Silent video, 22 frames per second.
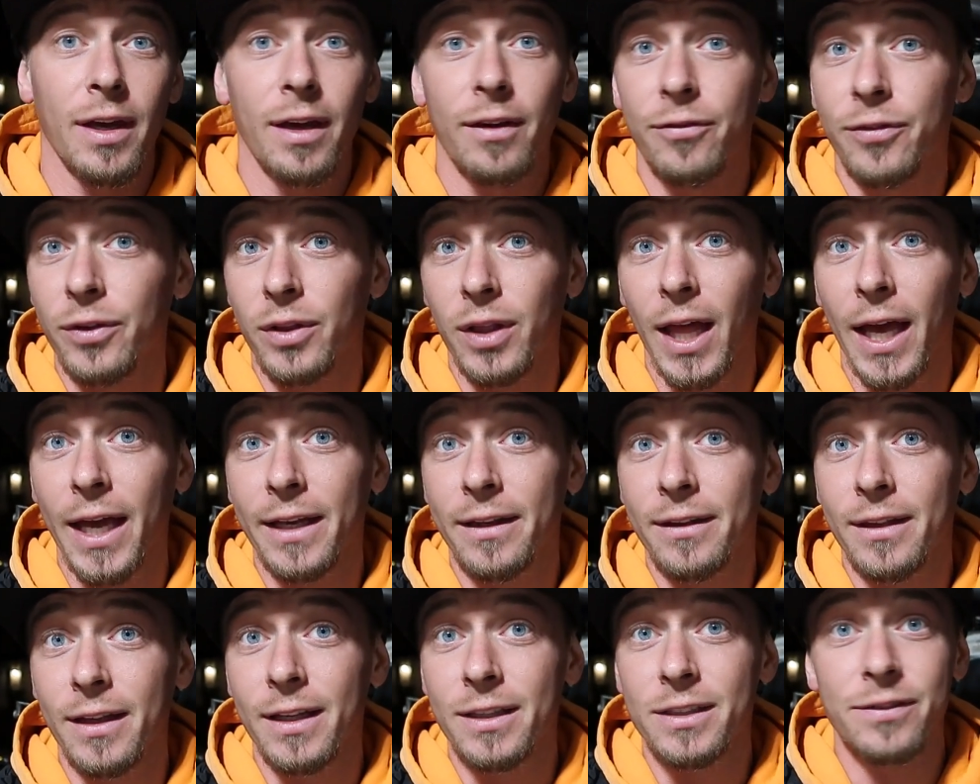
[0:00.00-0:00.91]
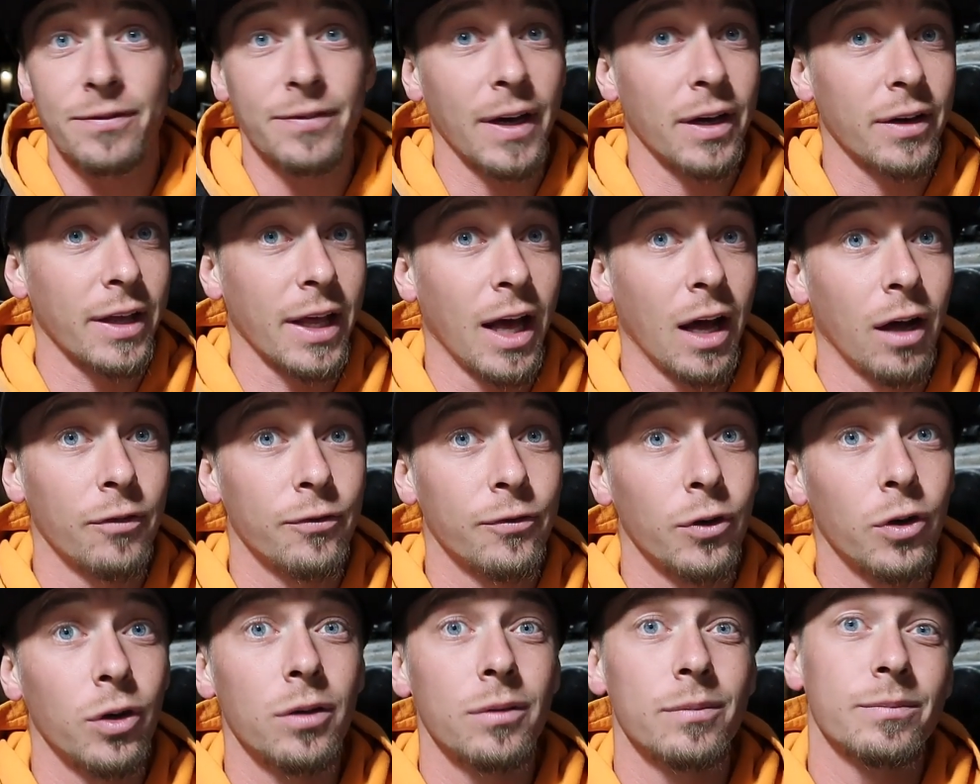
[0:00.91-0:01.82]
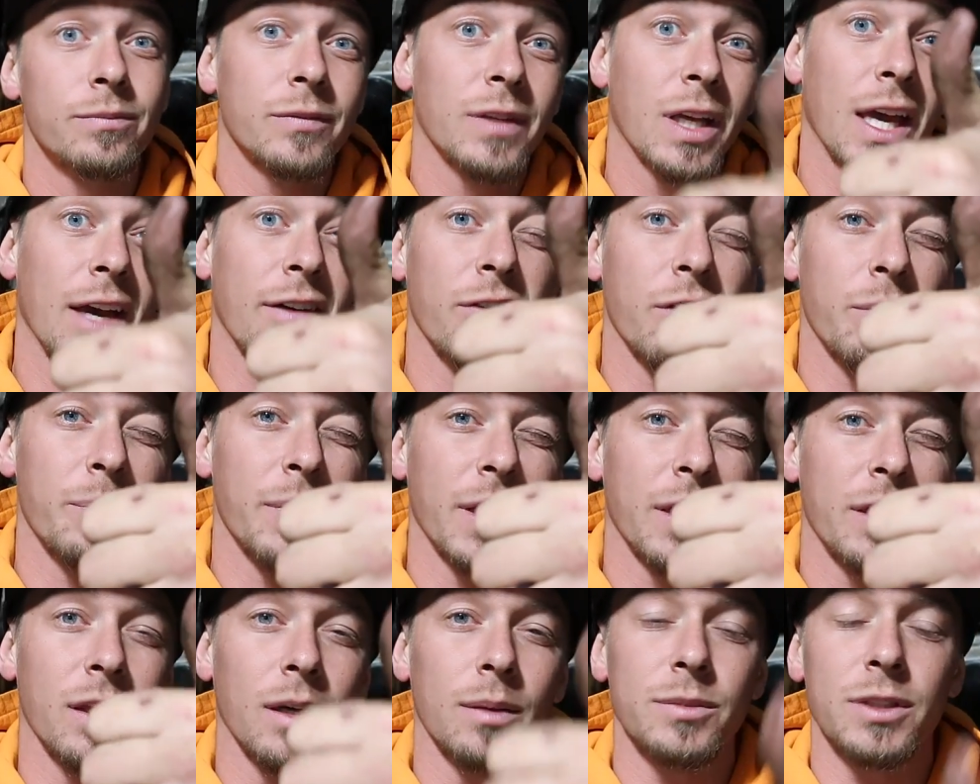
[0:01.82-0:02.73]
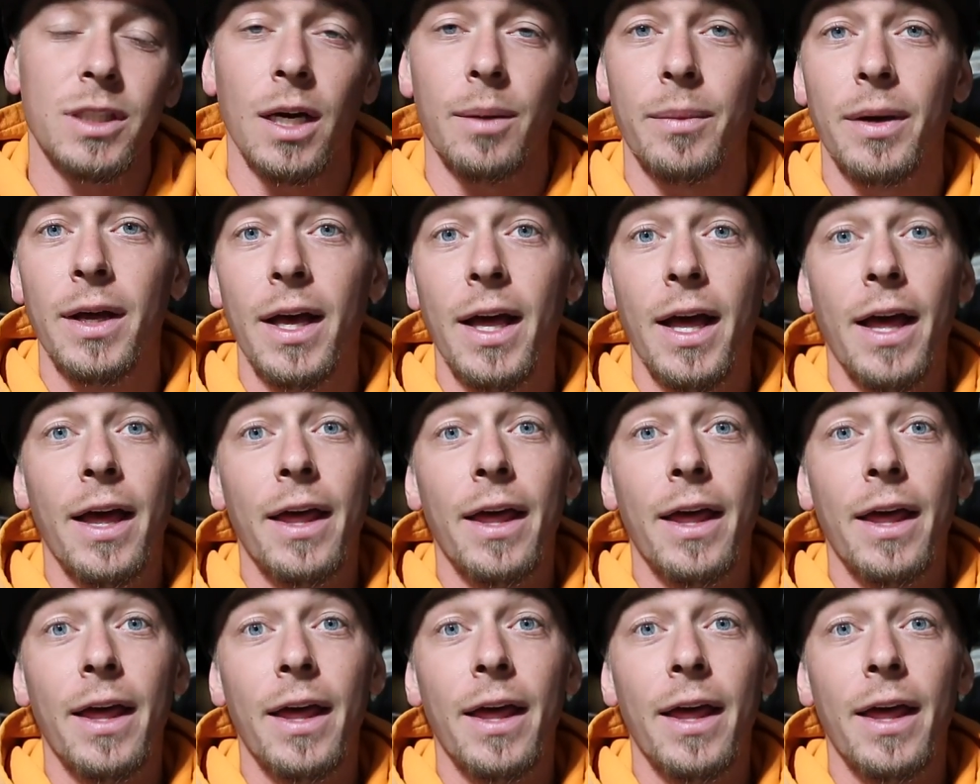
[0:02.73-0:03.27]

If you like this, found it helpful, give it a big thumbs up.